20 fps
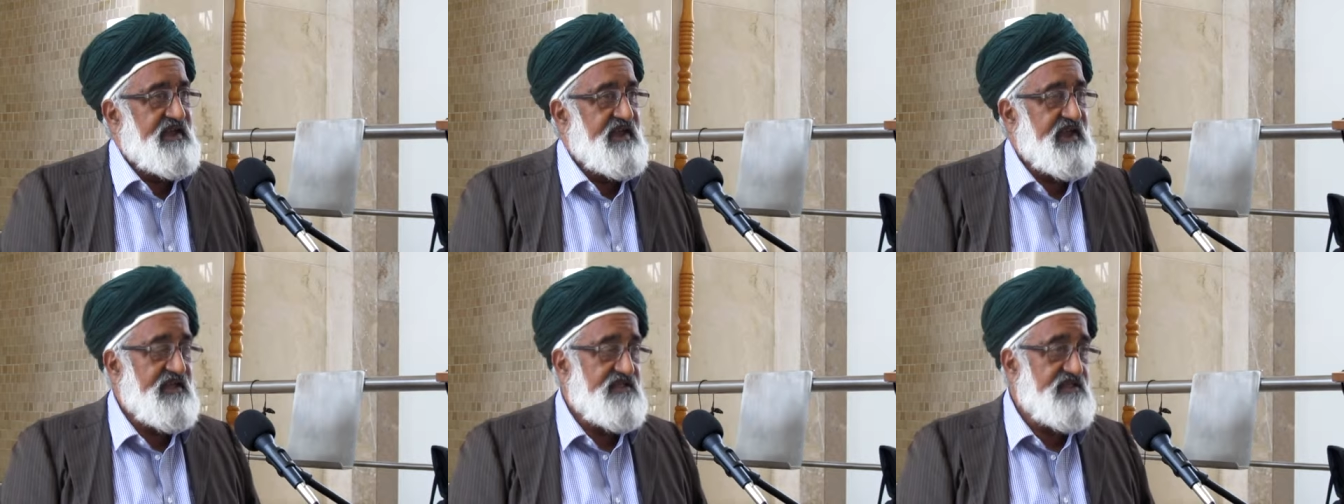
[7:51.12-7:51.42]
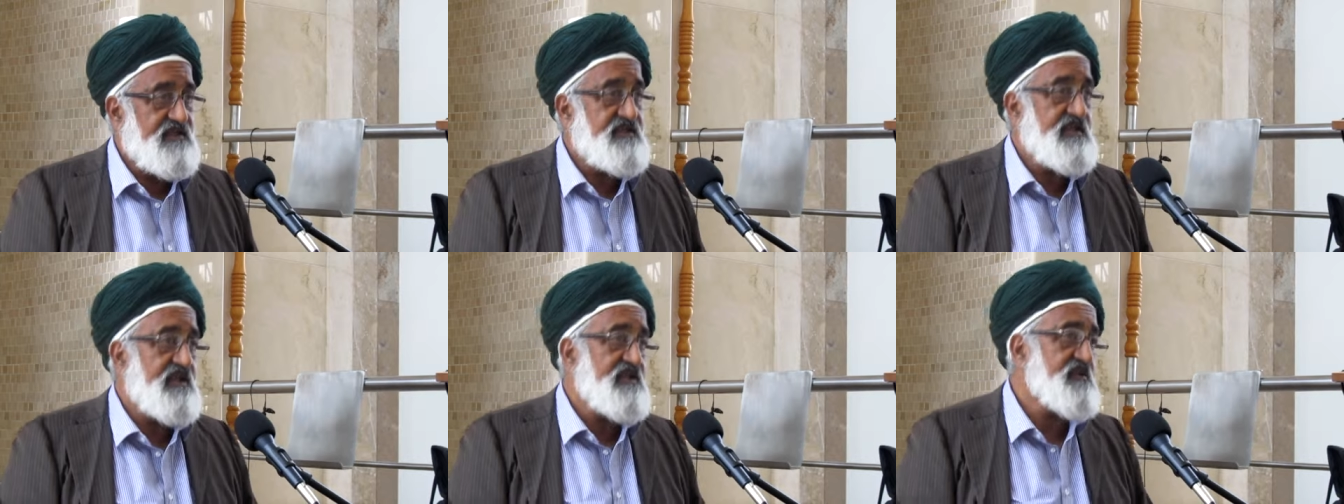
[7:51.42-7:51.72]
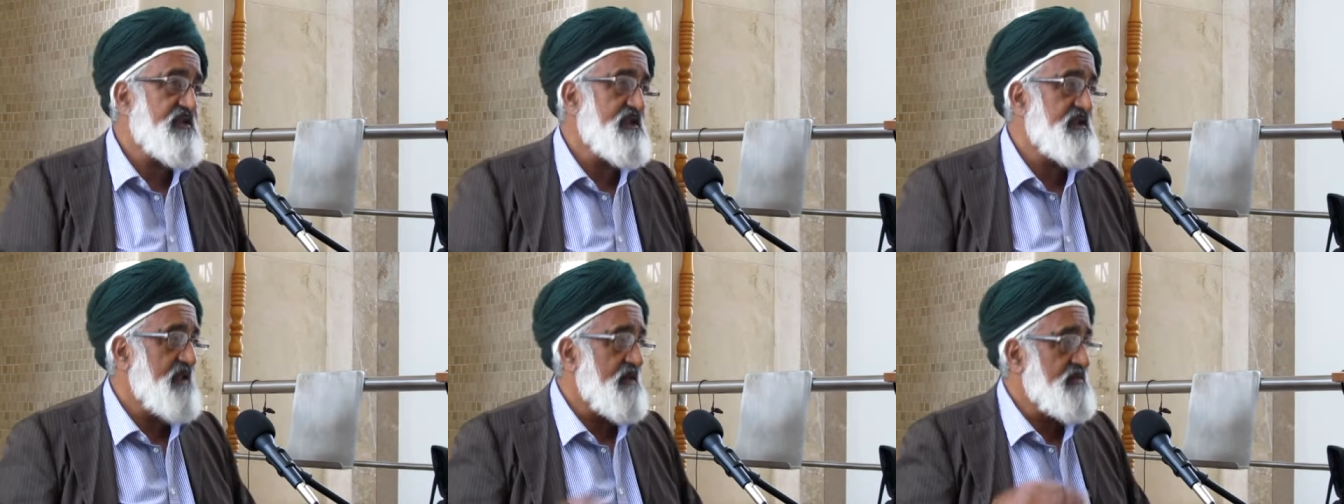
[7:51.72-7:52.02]
And this
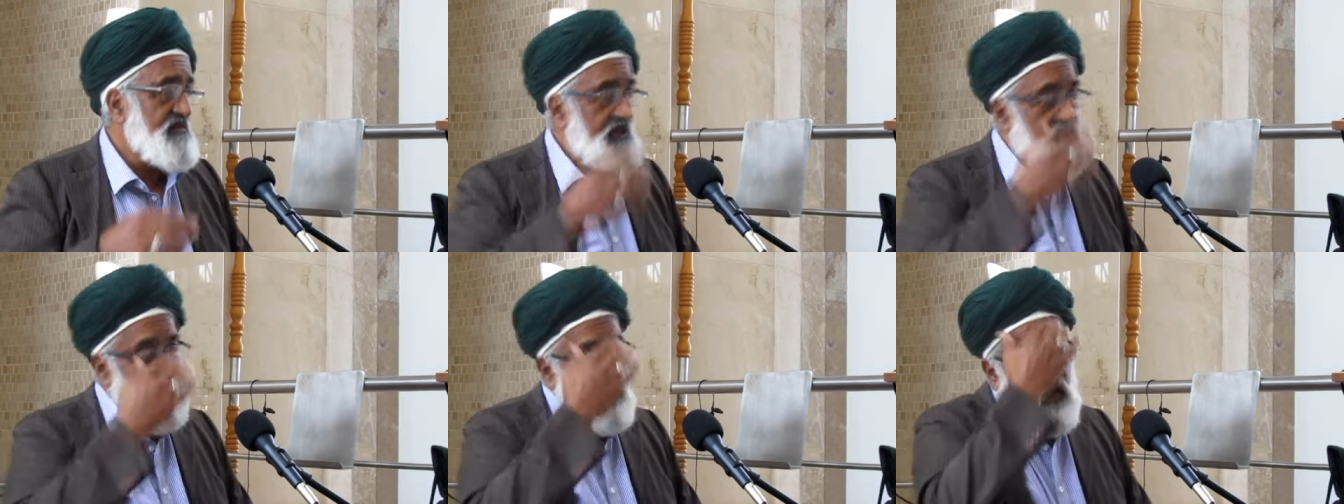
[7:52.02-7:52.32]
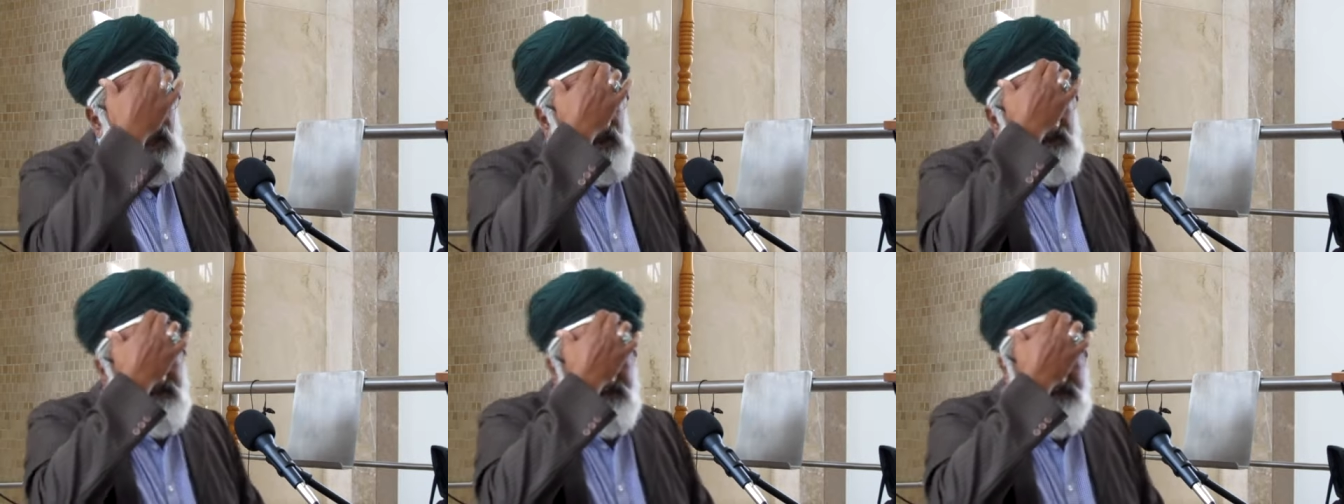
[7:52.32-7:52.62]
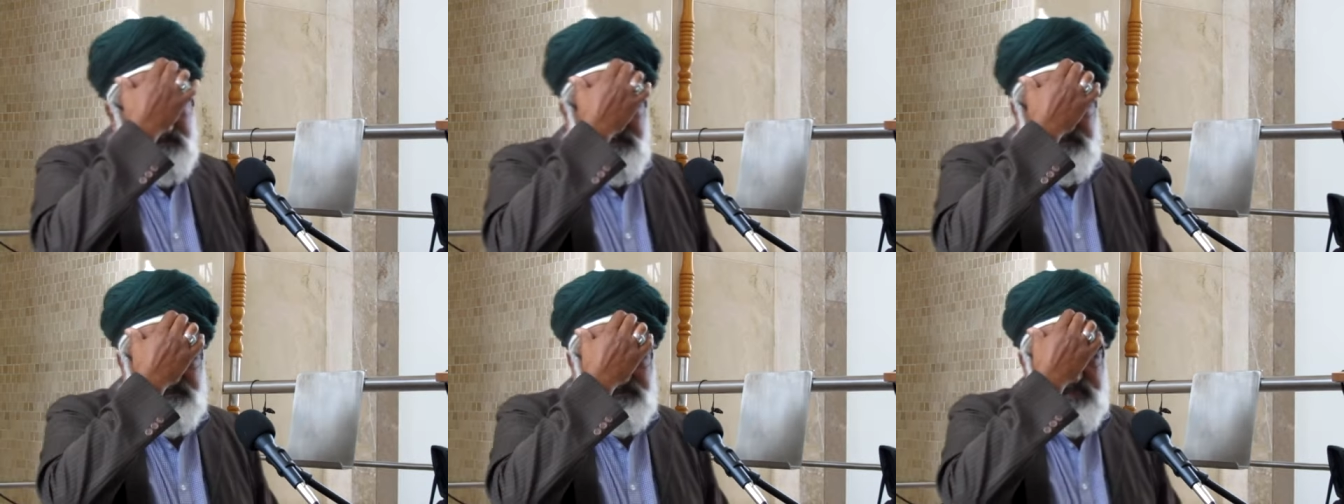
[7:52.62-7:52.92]
Hazrat Abdullah,
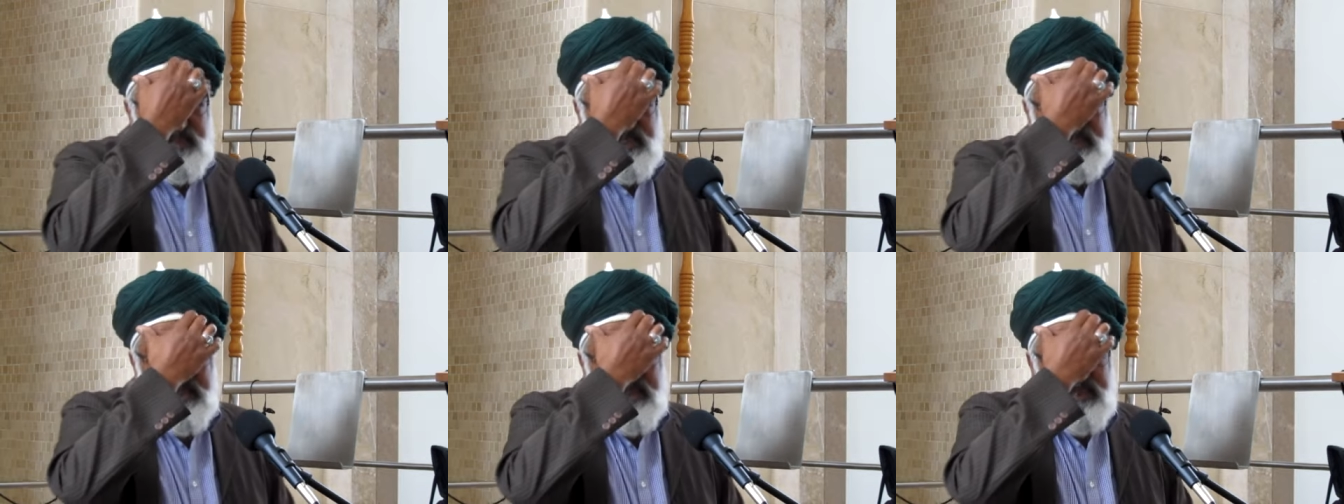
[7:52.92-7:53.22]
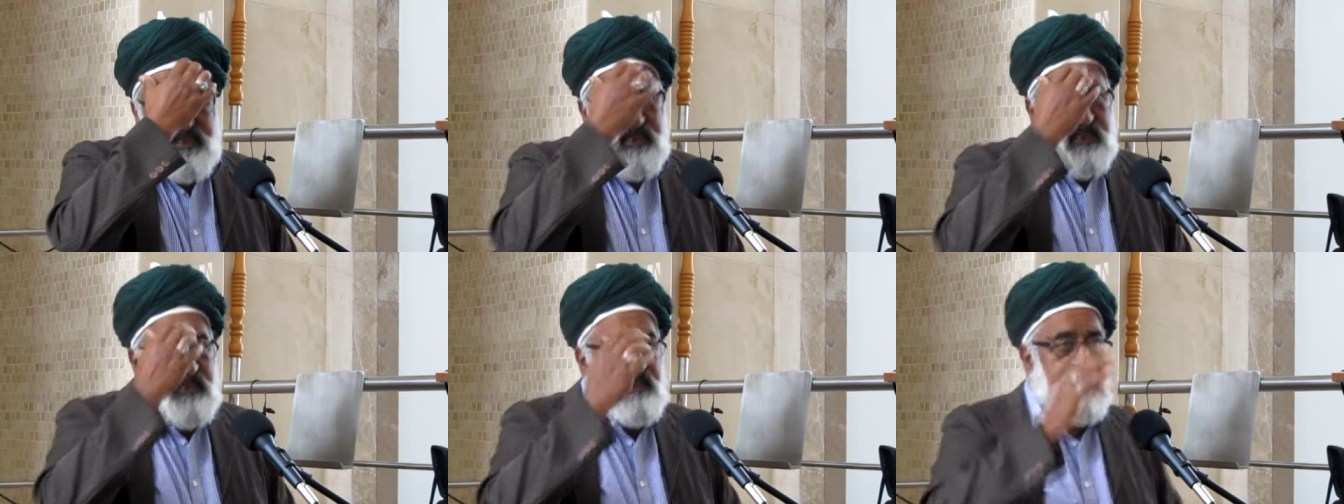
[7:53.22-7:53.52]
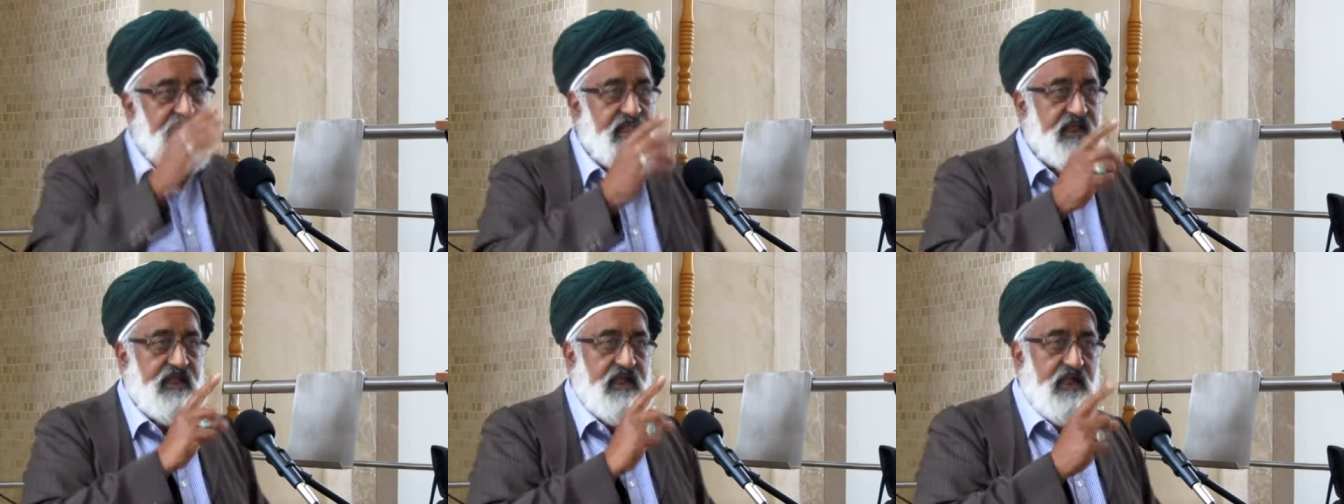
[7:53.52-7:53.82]

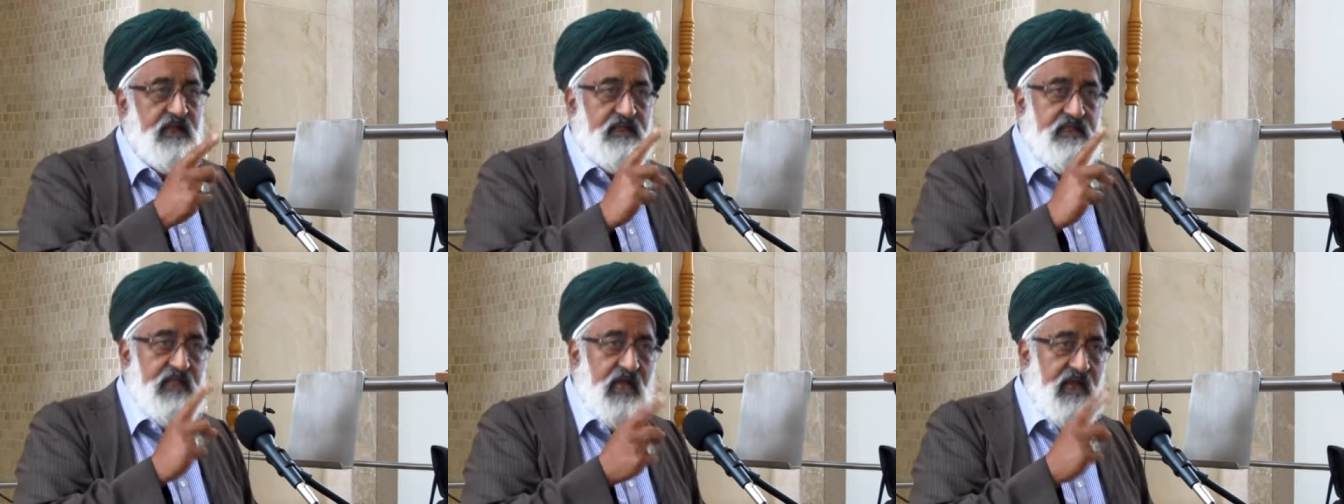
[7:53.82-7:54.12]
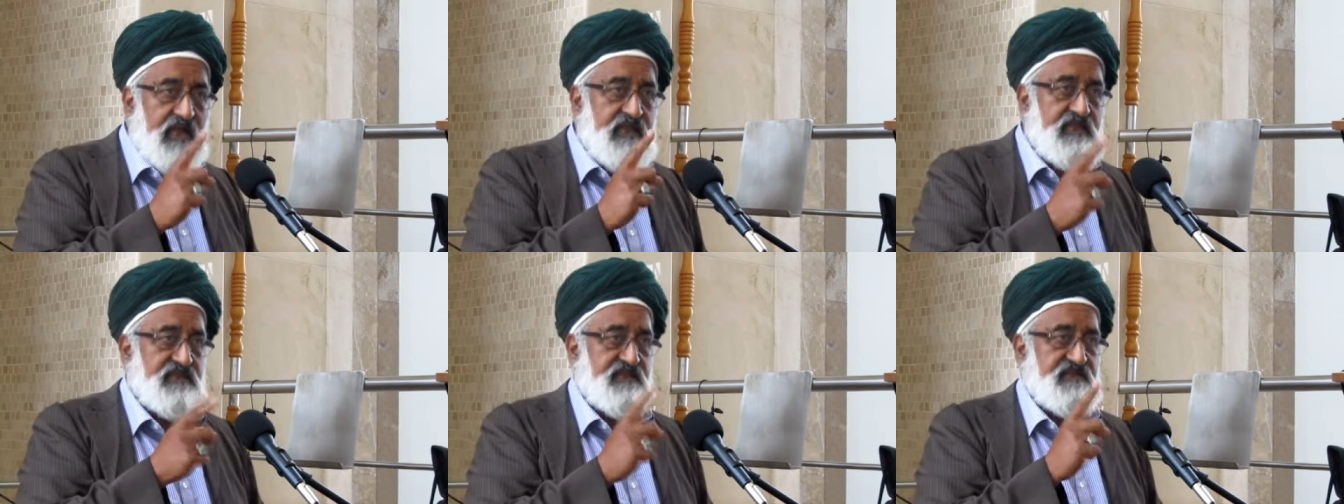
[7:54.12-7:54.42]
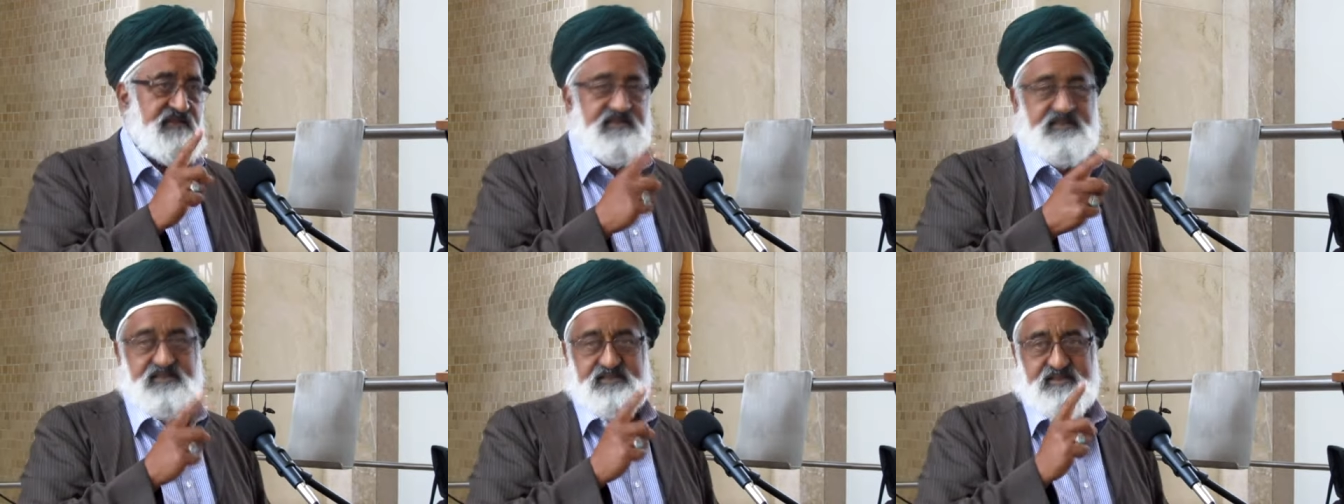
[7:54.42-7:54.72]
he
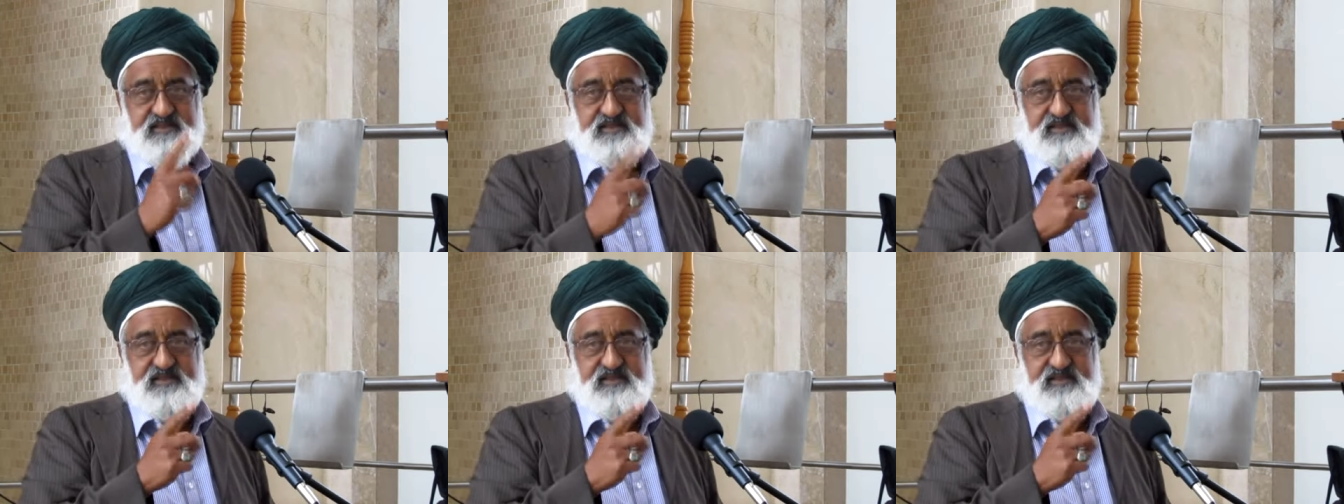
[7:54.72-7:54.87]
recognized